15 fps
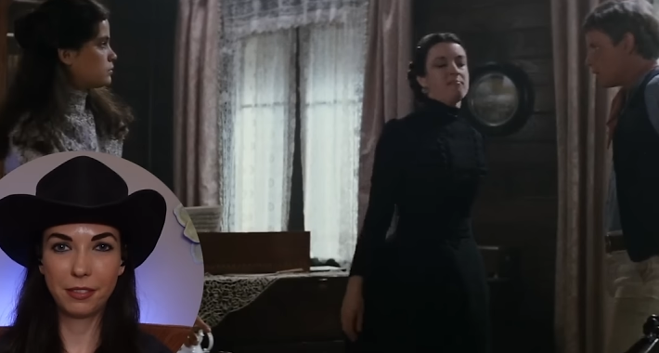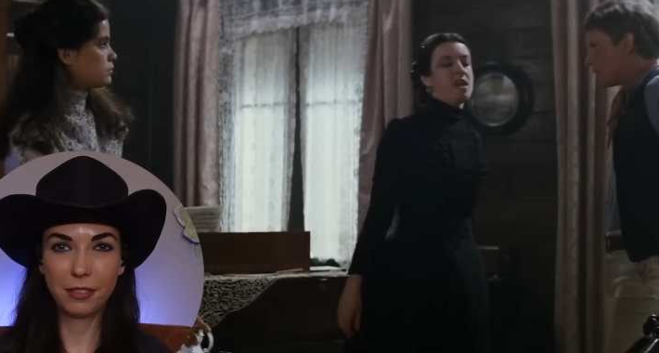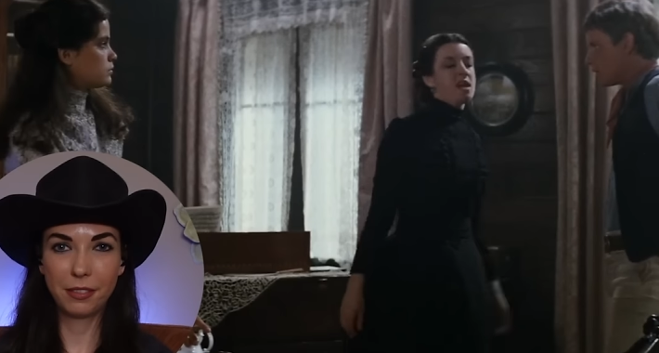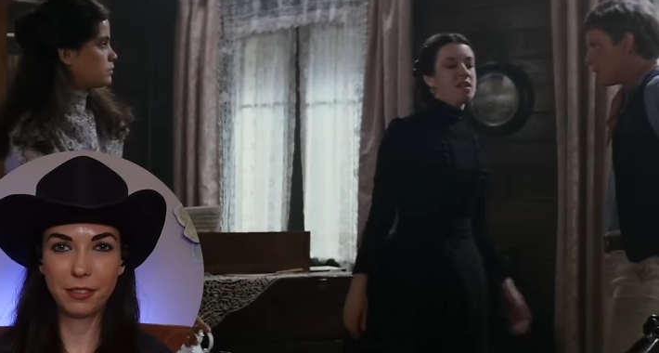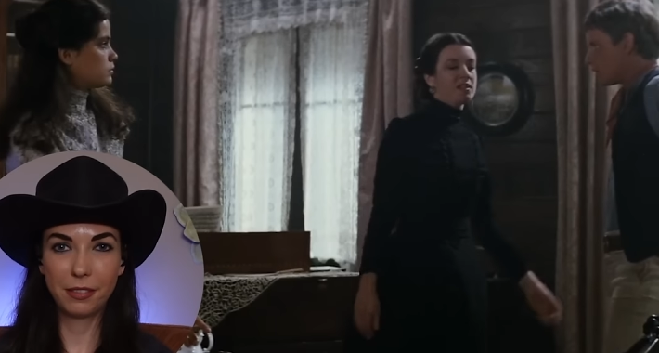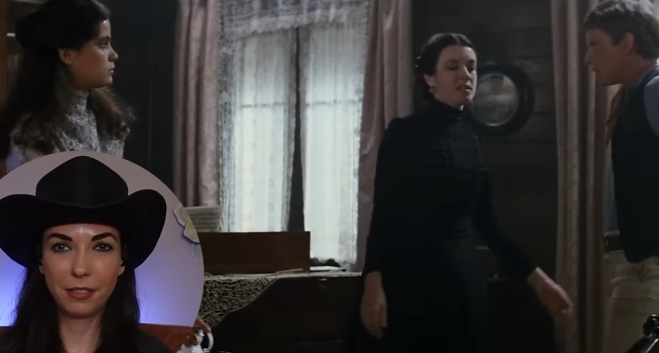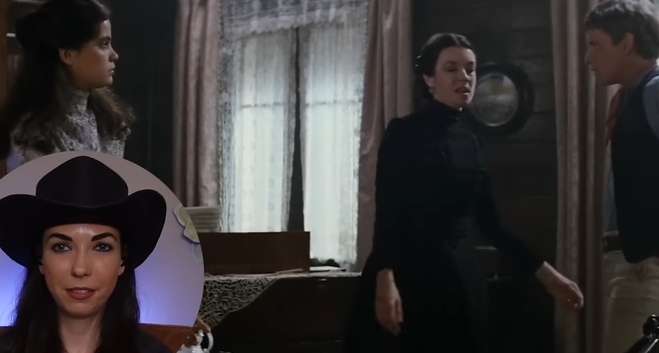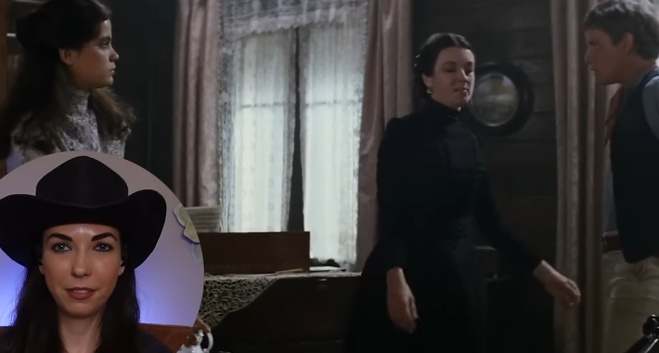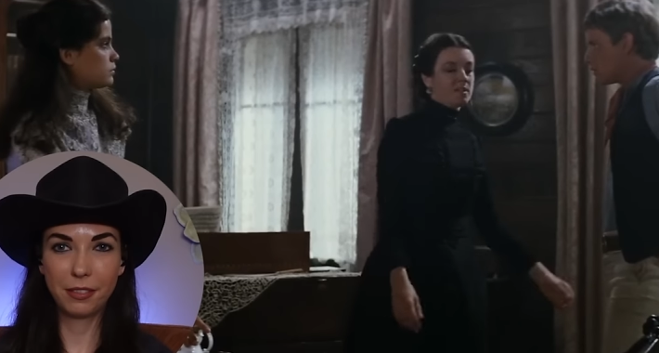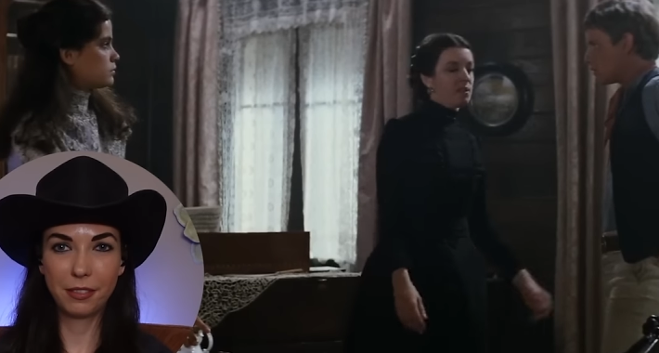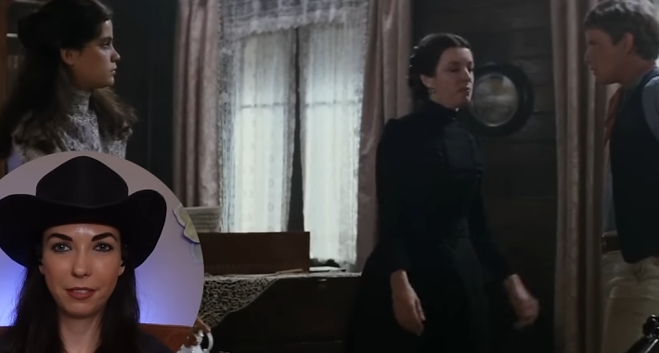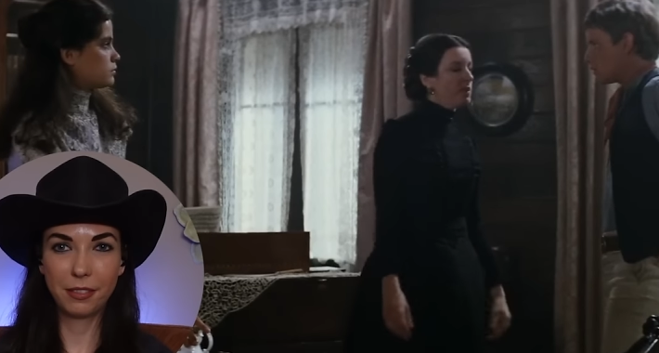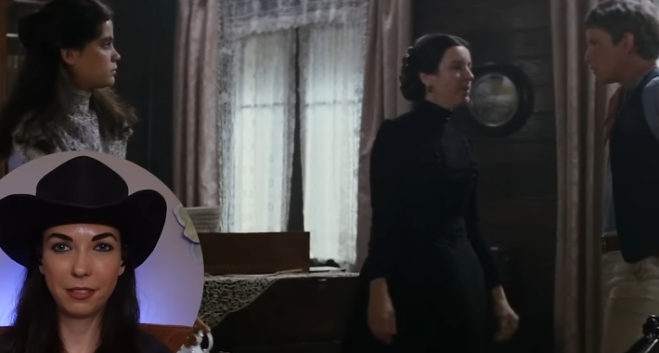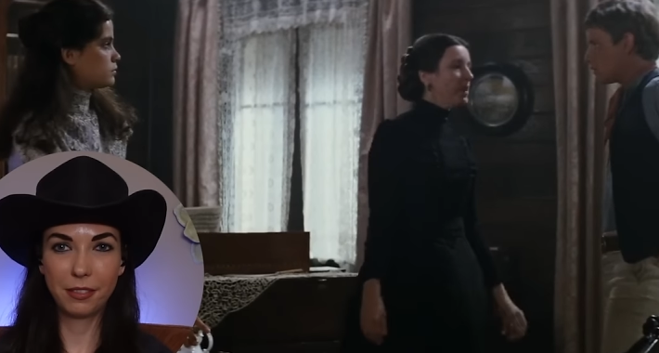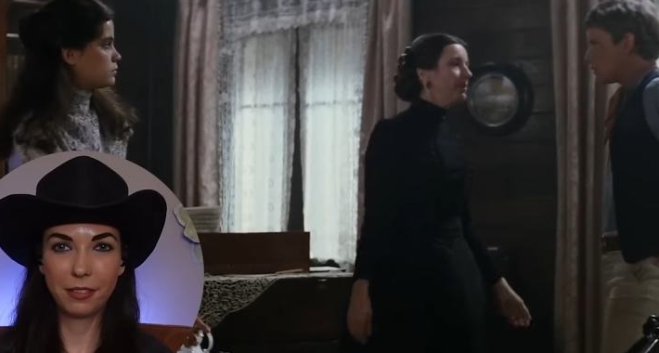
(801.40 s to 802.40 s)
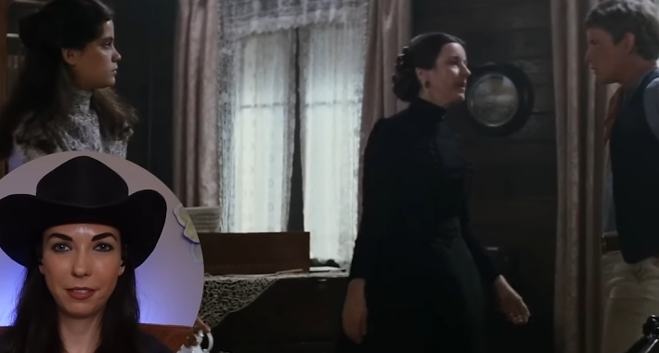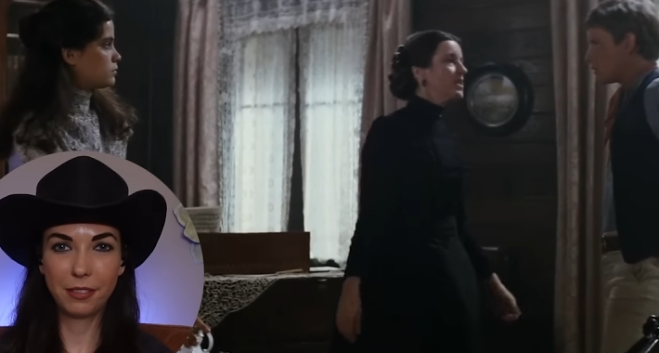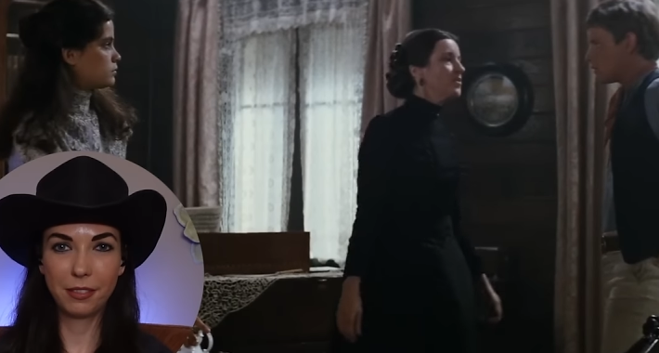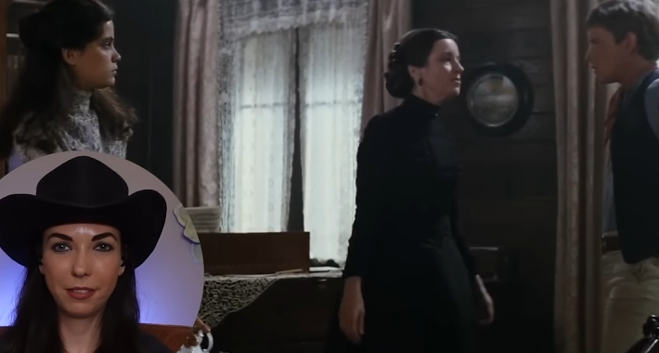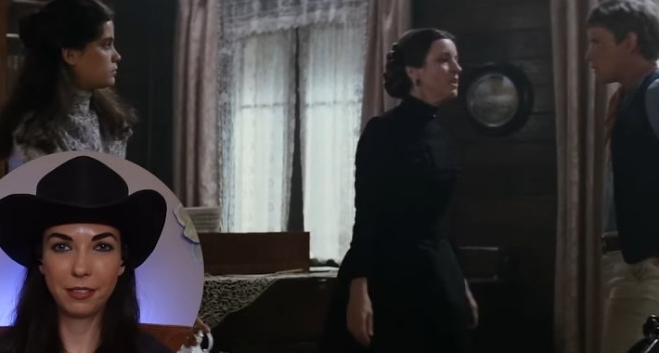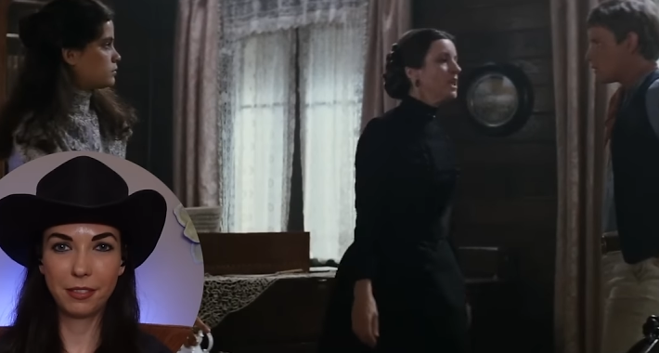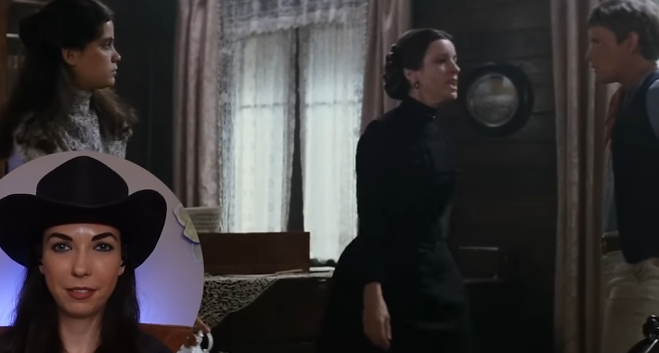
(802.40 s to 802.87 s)
Speaker 1: Male company will be a
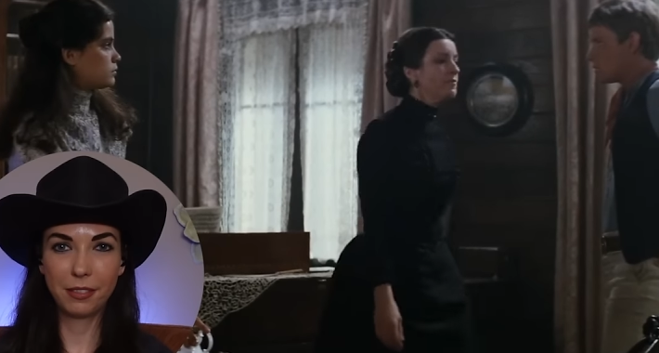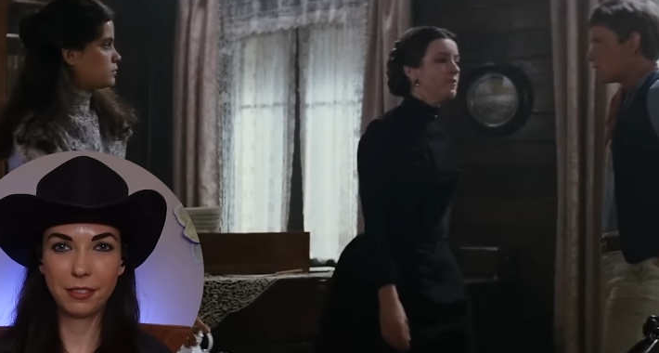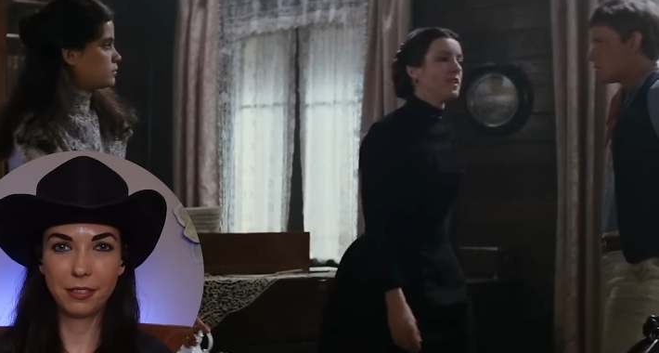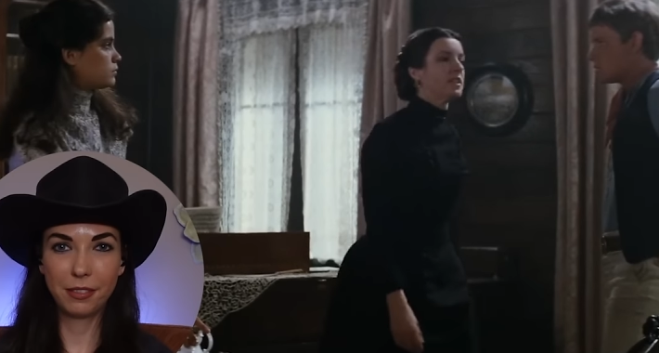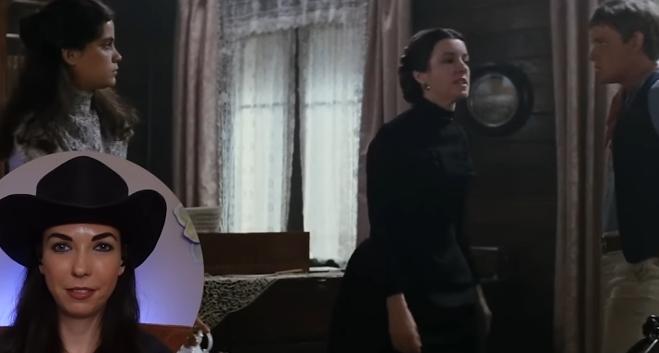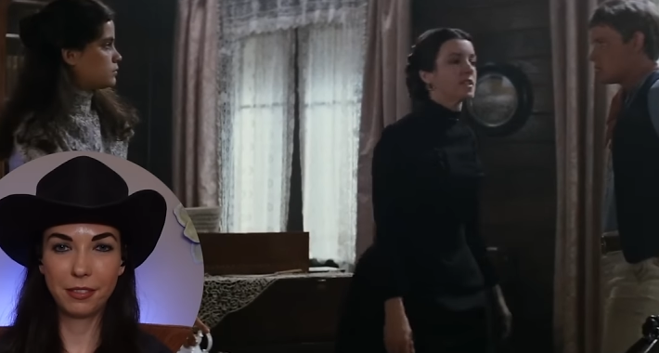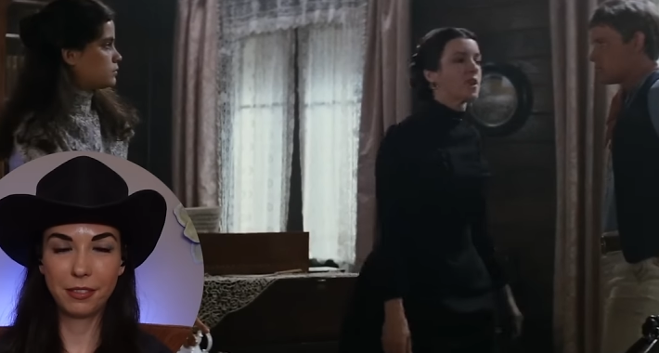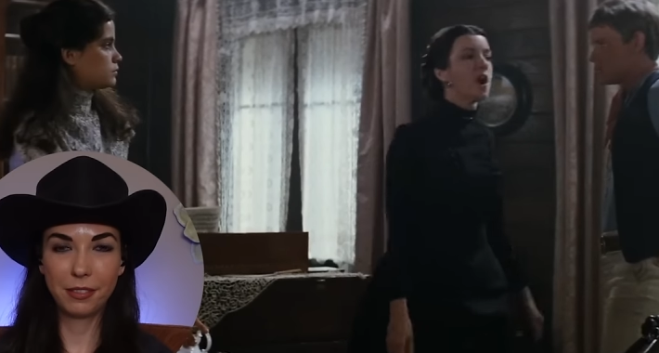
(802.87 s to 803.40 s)
pleasant relief in this